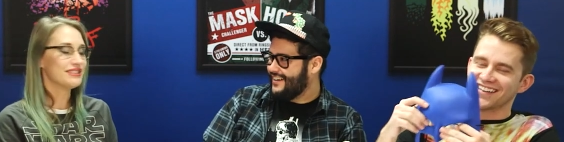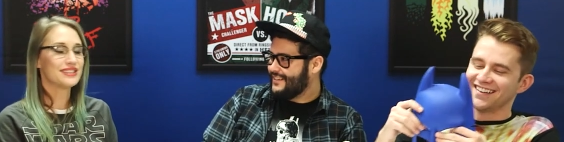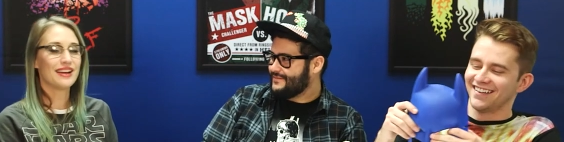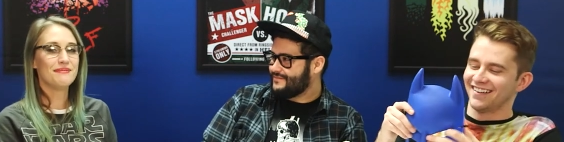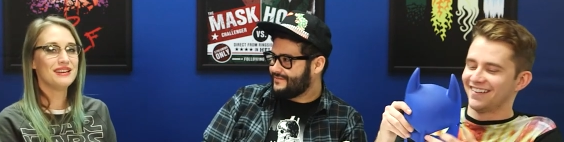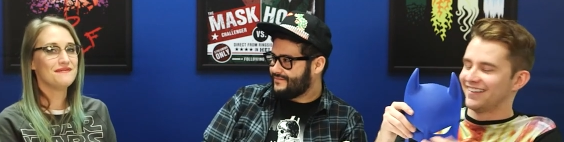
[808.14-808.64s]
Speaker 1: are
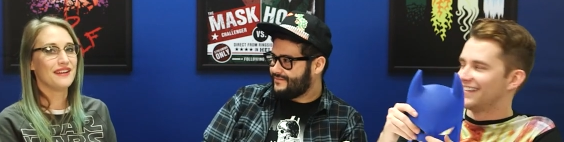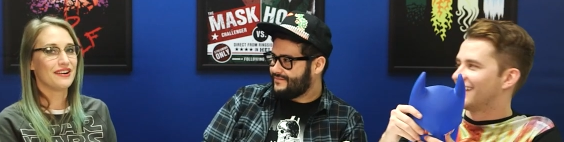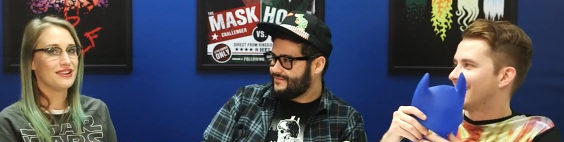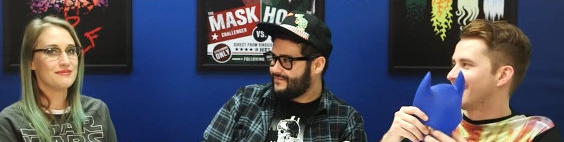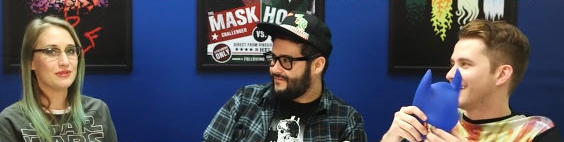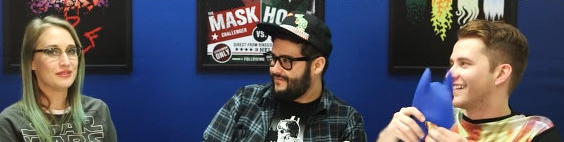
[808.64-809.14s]
so many
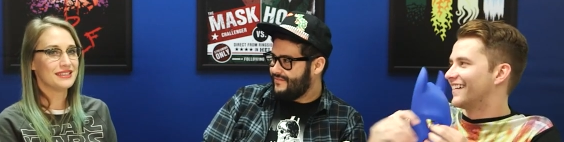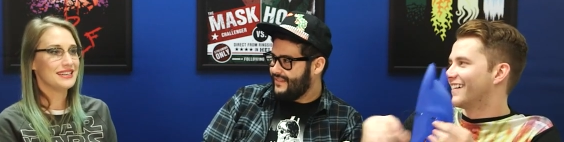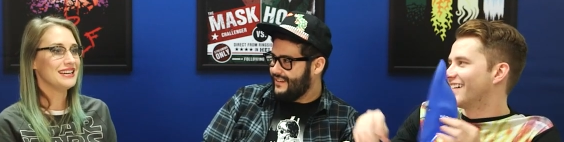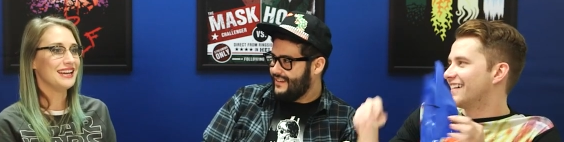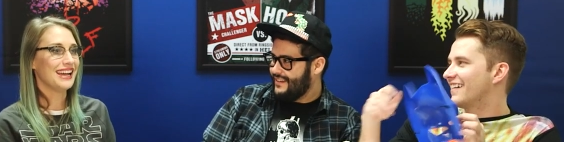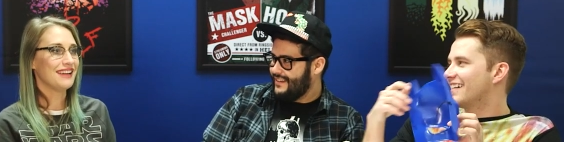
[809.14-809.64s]
variables
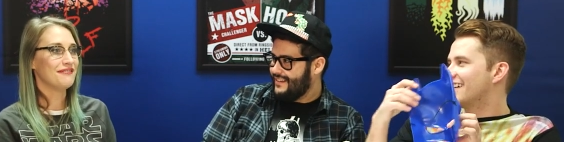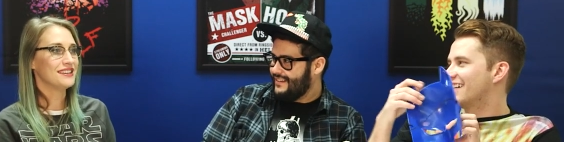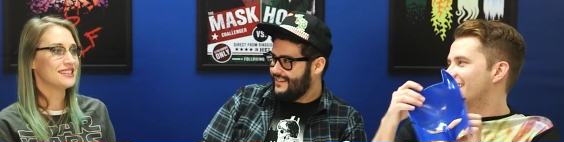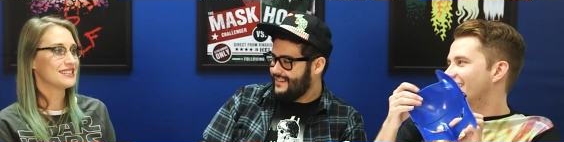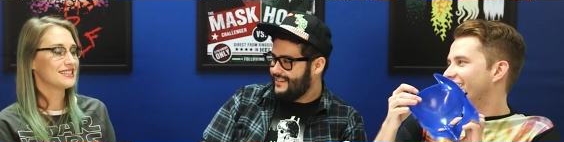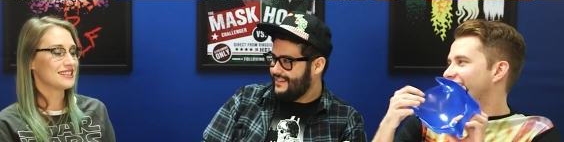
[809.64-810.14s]
here. If
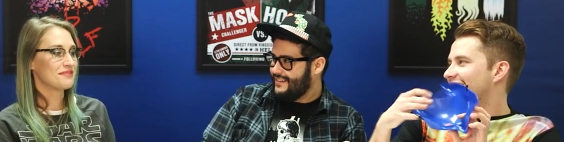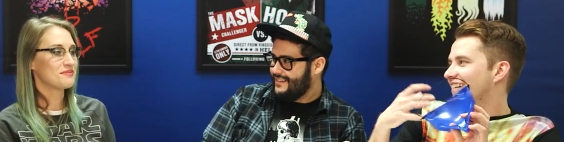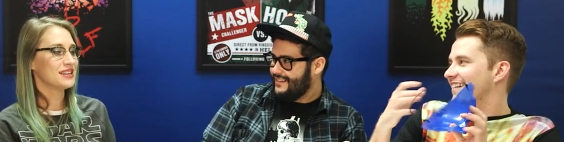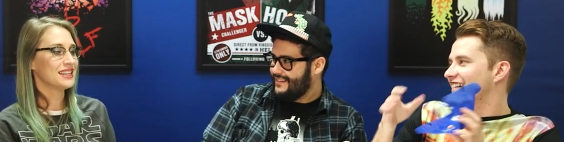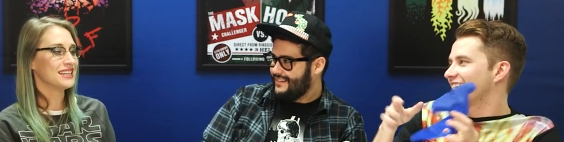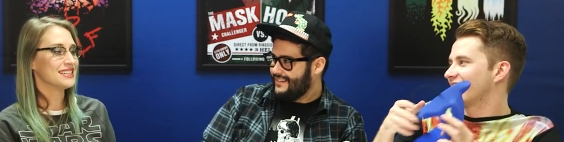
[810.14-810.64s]
it's
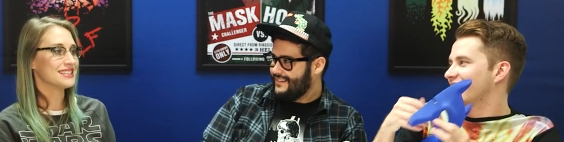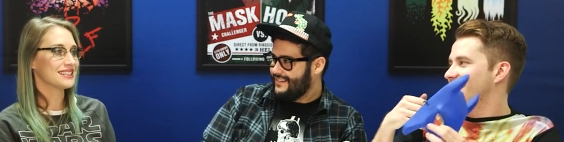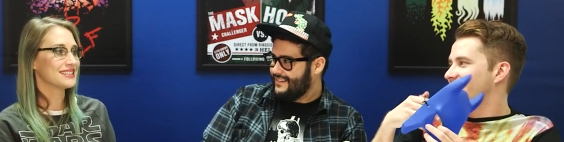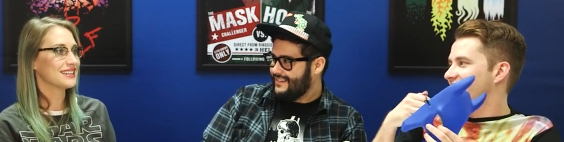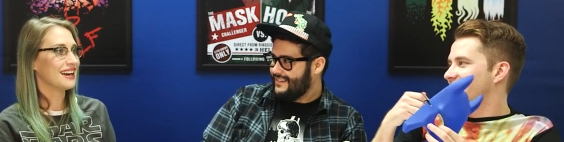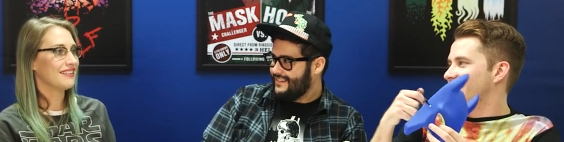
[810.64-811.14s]
someone that
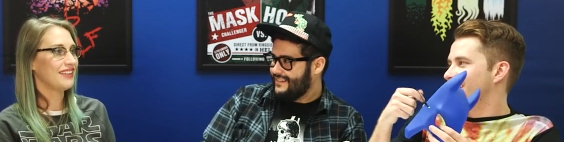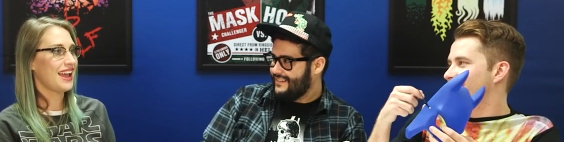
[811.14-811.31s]
doesn't have